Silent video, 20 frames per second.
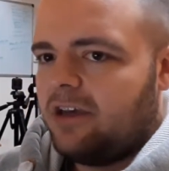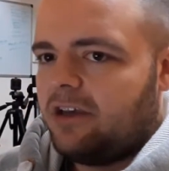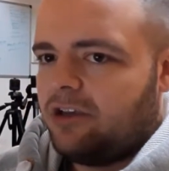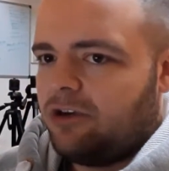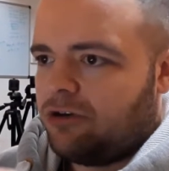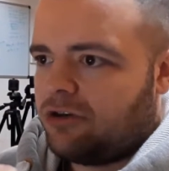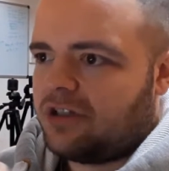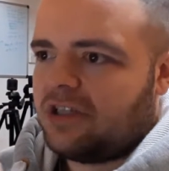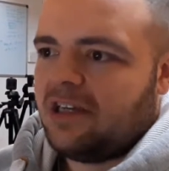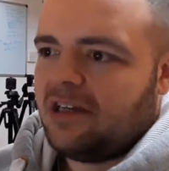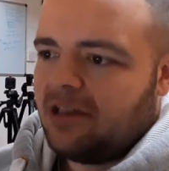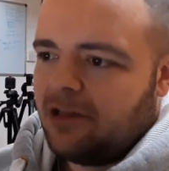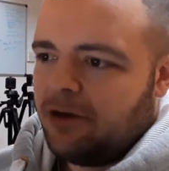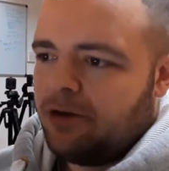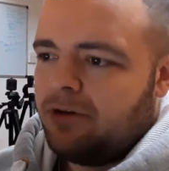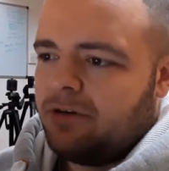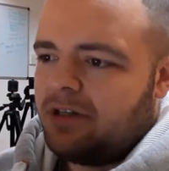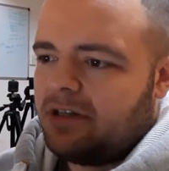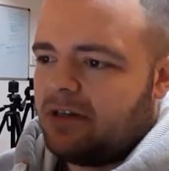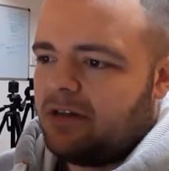your
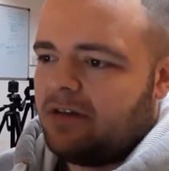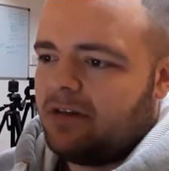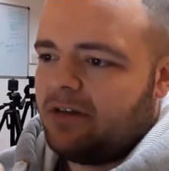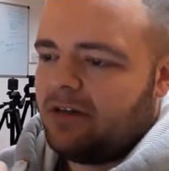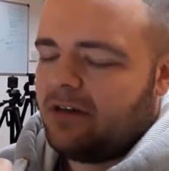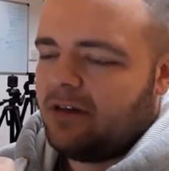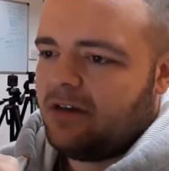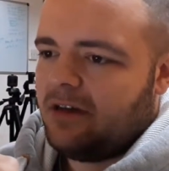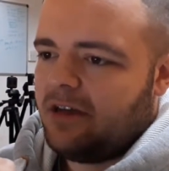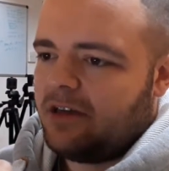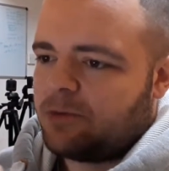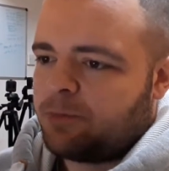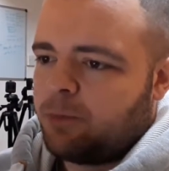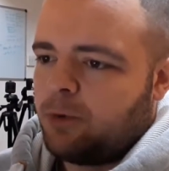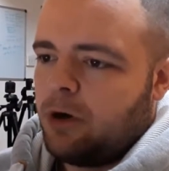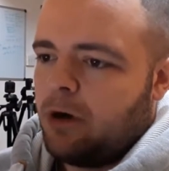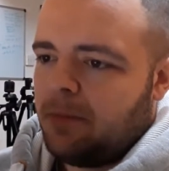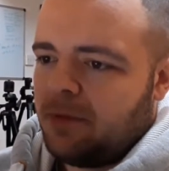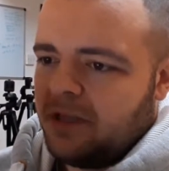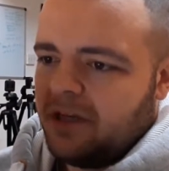deload is
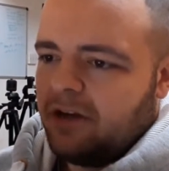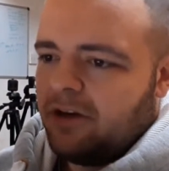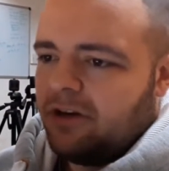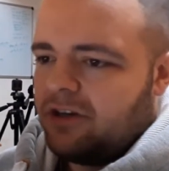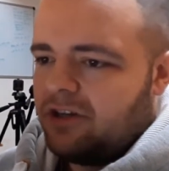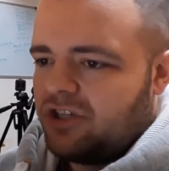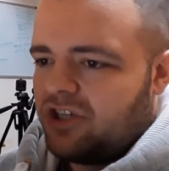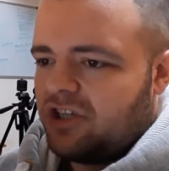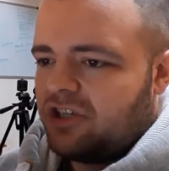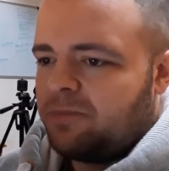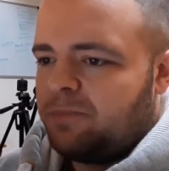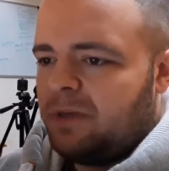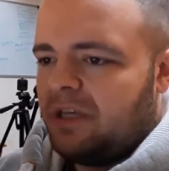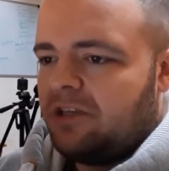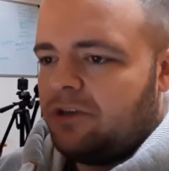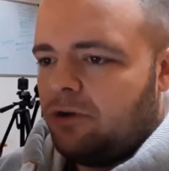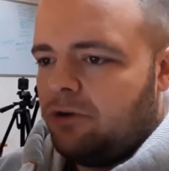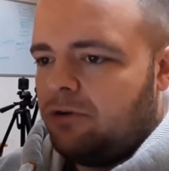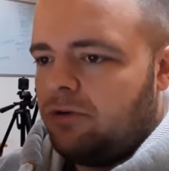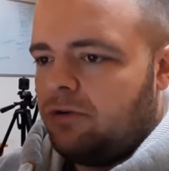probably going to just be
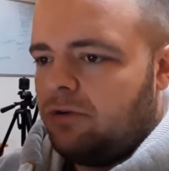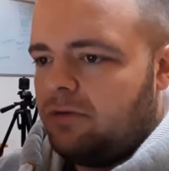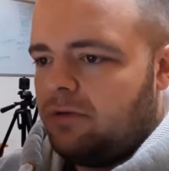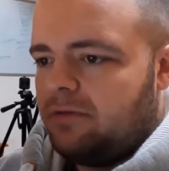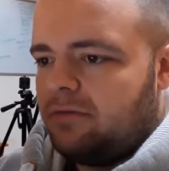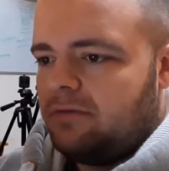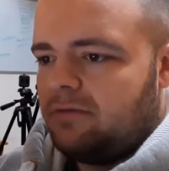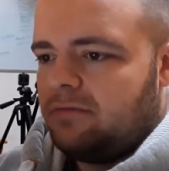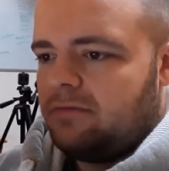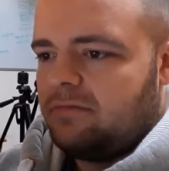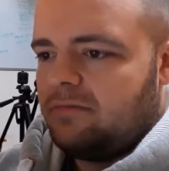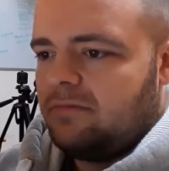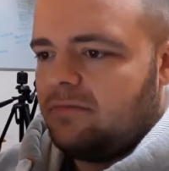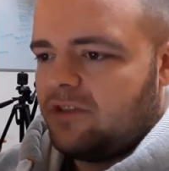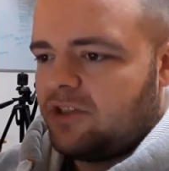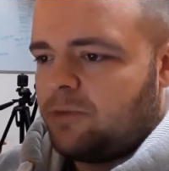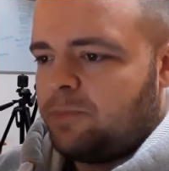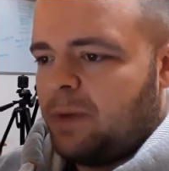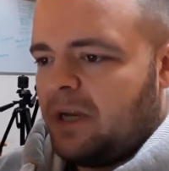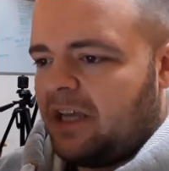you
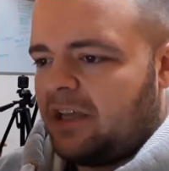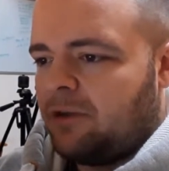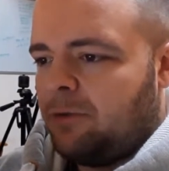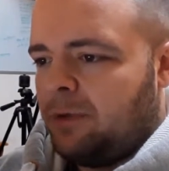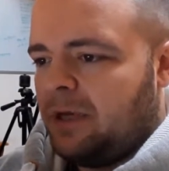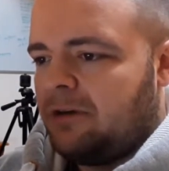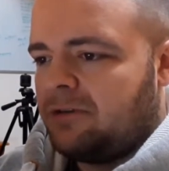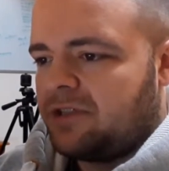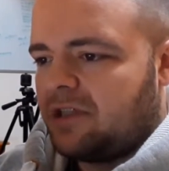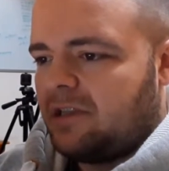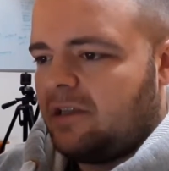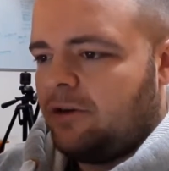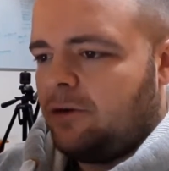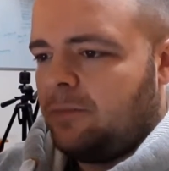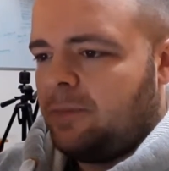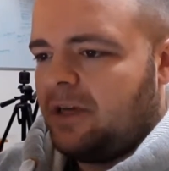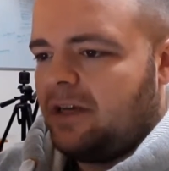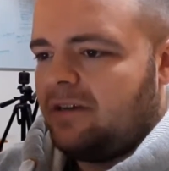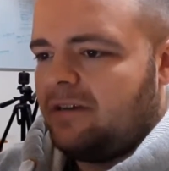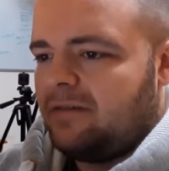spinning the wheels a little
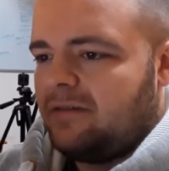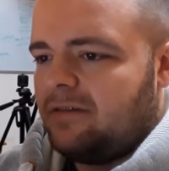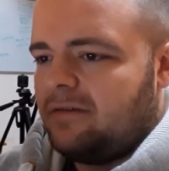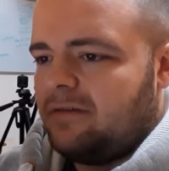bit.